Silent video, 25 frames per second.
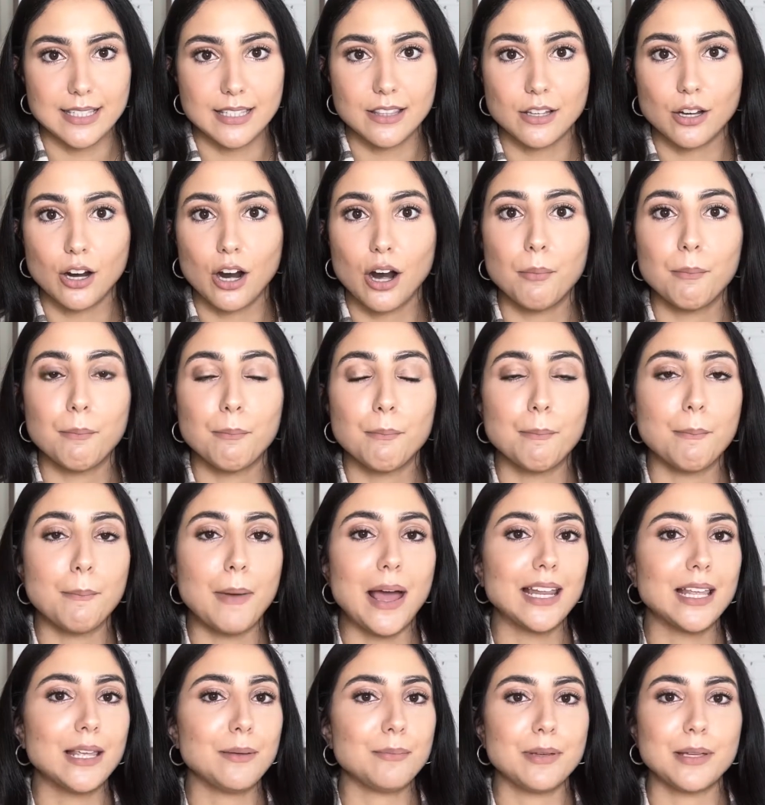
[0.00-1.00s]
There are
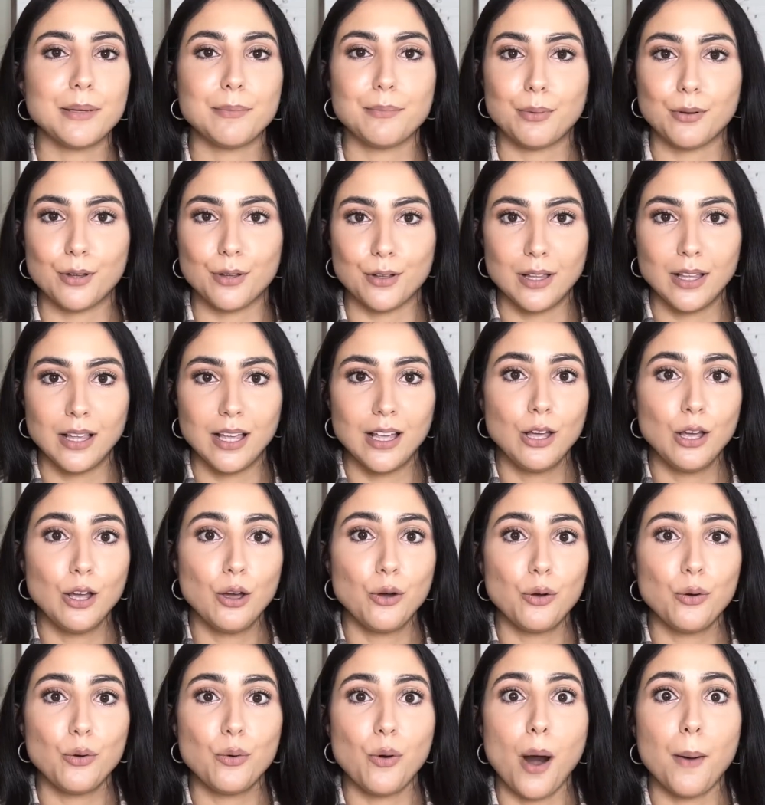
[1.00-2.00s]
many people
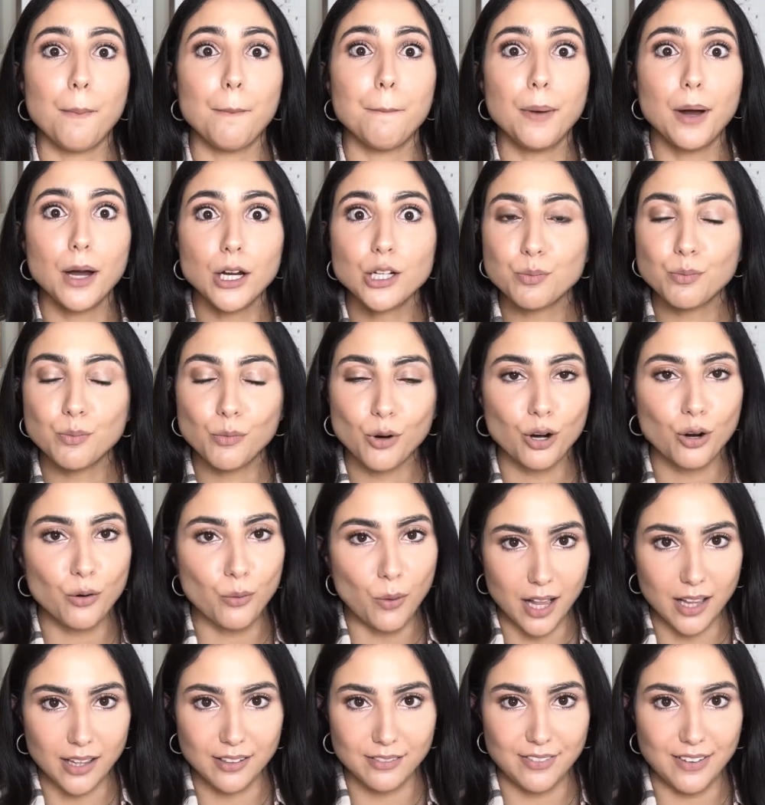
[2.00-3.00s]
who are much more
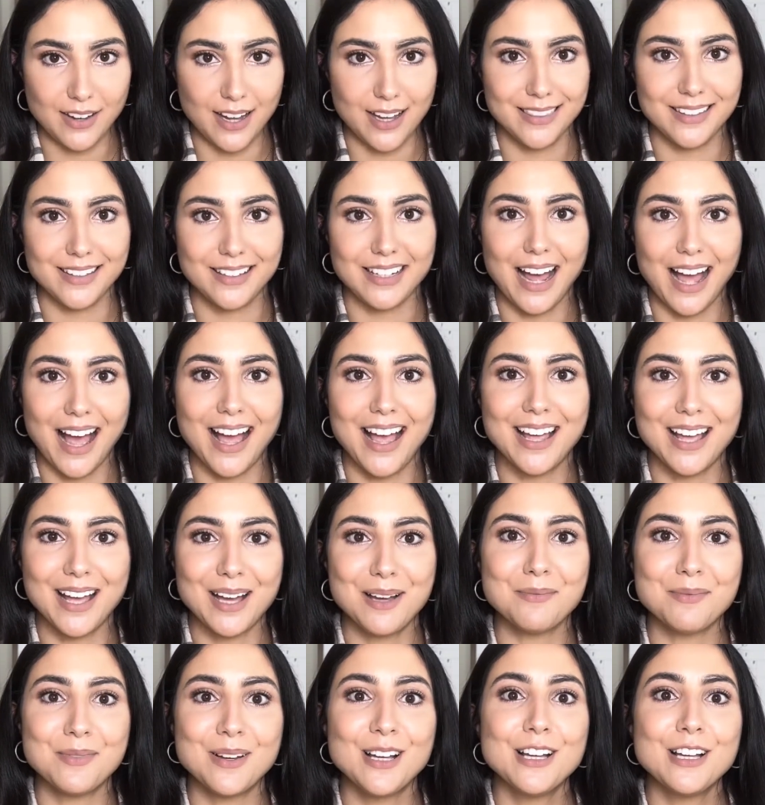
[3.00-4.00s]
qualified than I
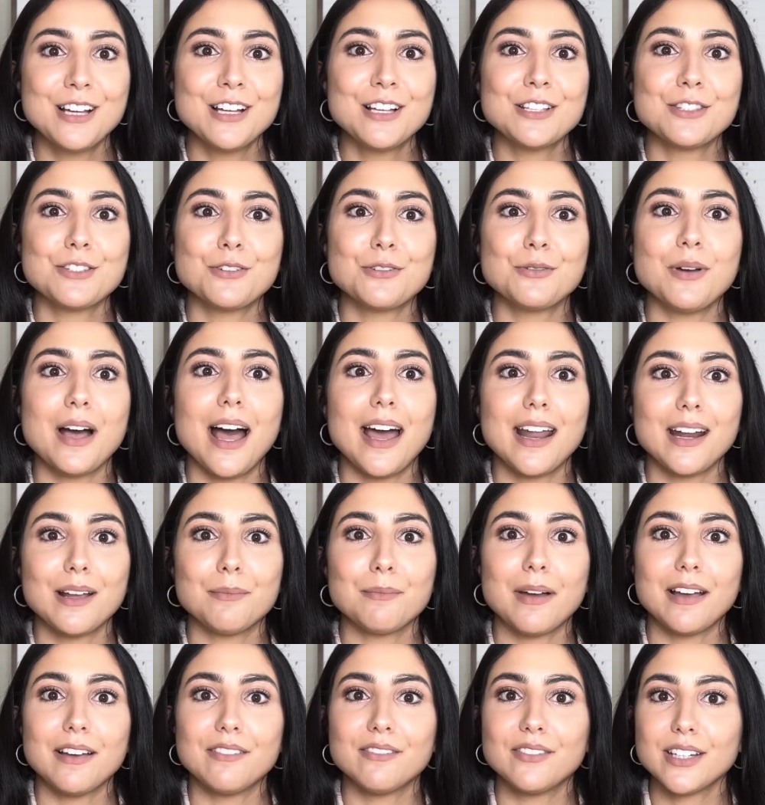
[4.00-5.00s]
am to edit
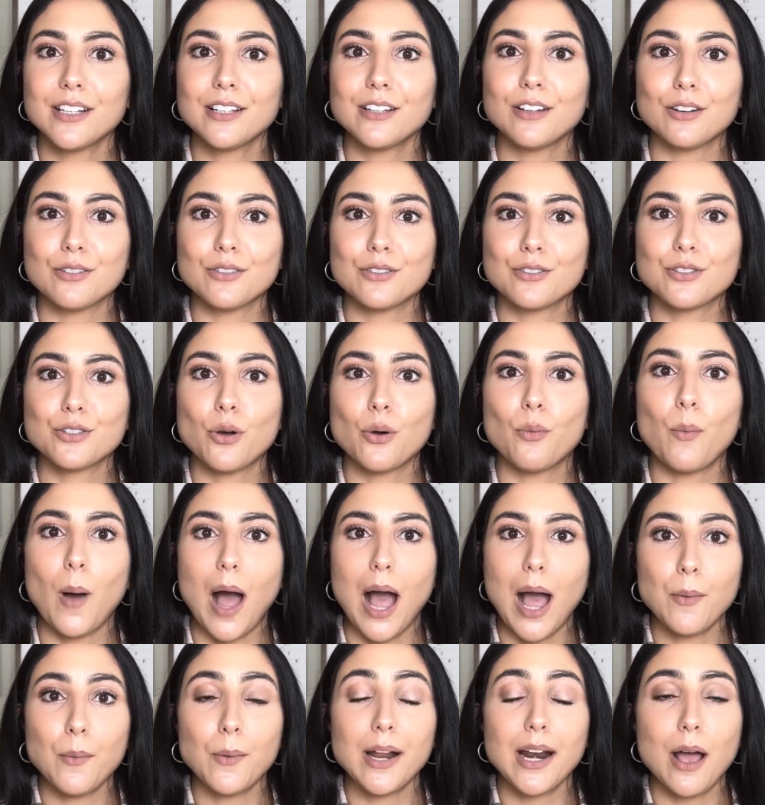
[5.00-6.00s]
my videos. So
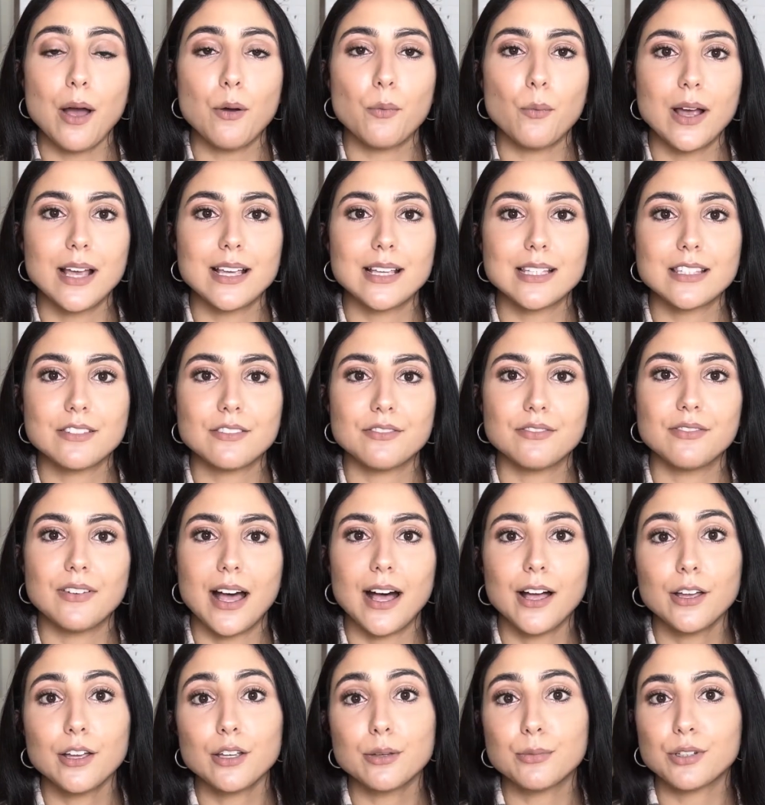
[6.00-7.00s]
why would I waste
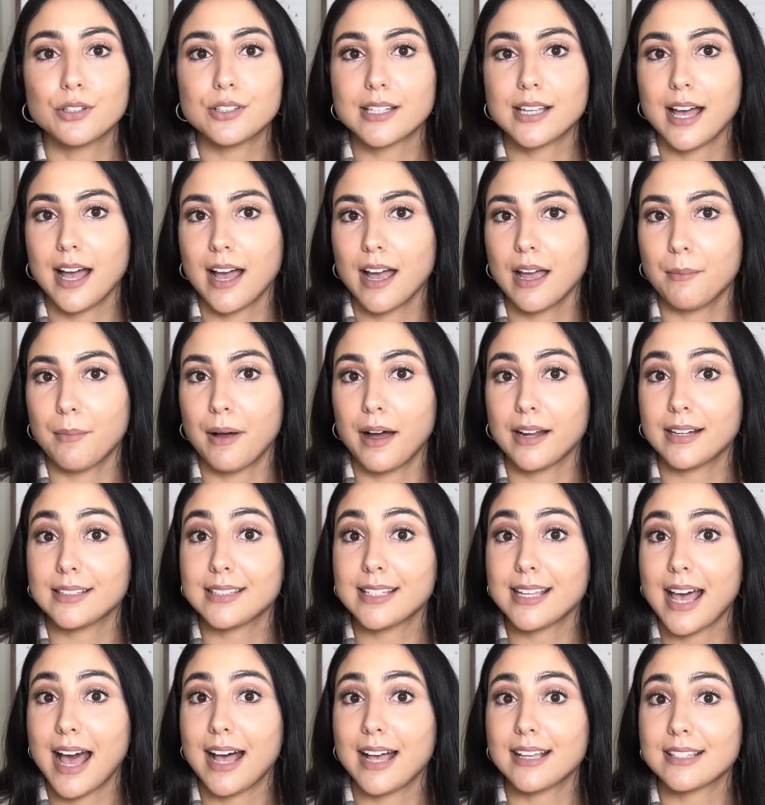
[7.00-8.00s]
valuable time on a
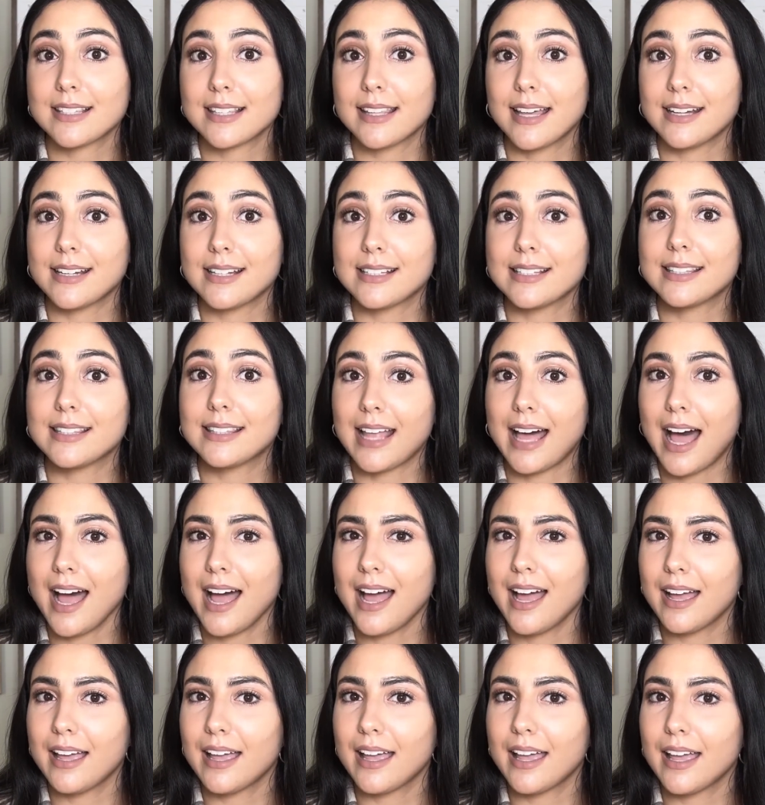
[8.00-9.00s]
task that is
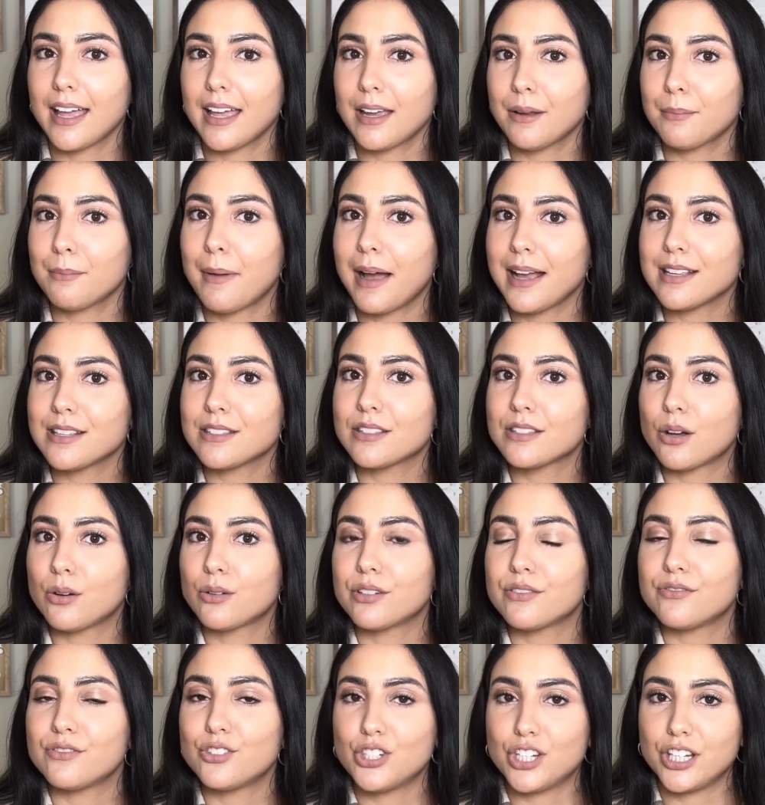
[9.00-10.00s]
not in my zone
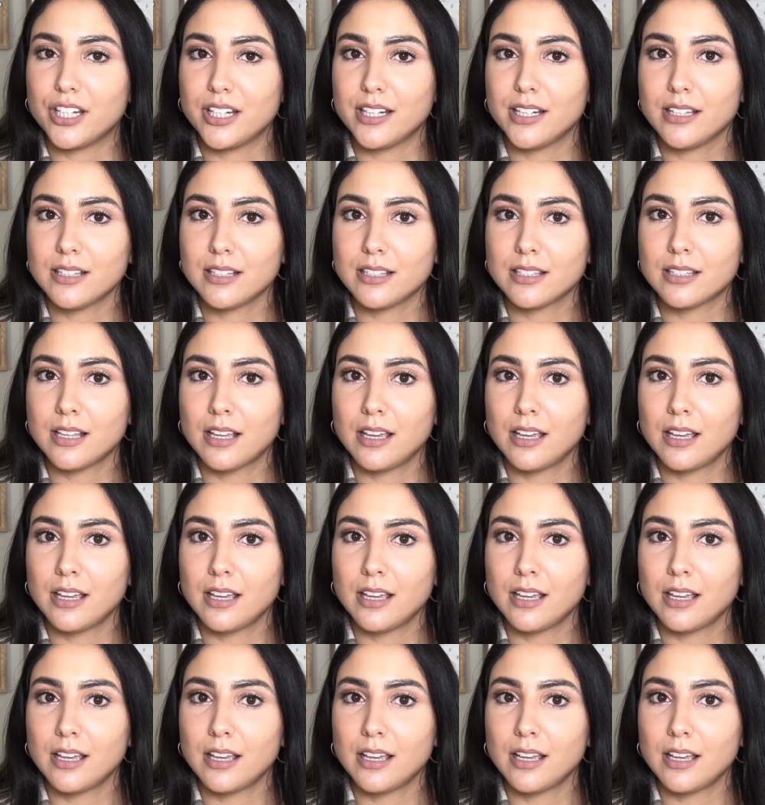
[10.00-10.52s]
of genius